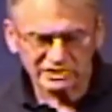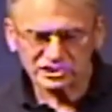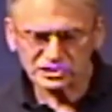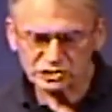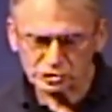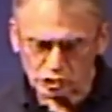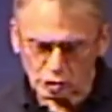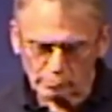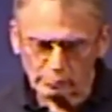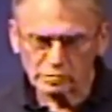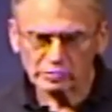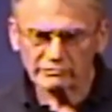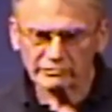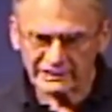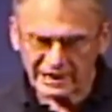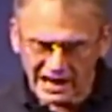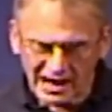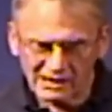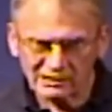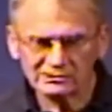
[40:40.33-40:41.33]
sober
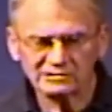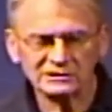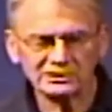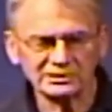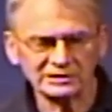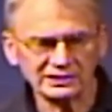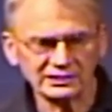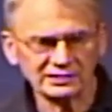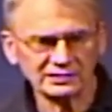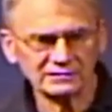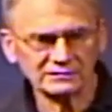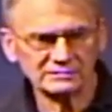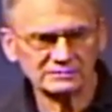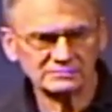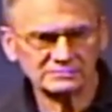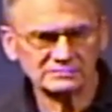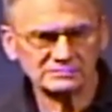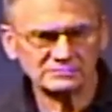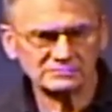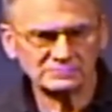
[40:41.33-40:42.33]
reality
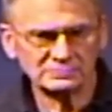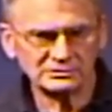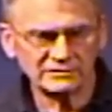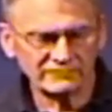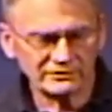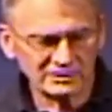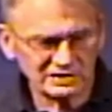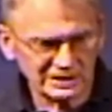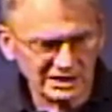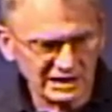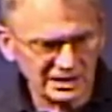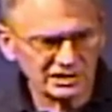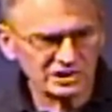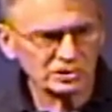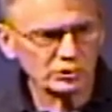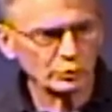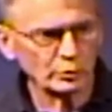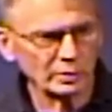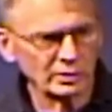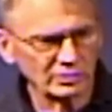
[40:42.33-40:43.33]
of the days
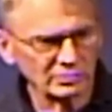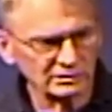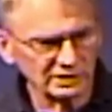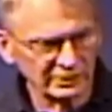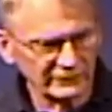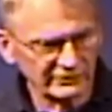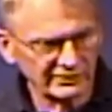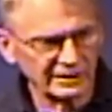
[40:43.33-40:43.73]
we are living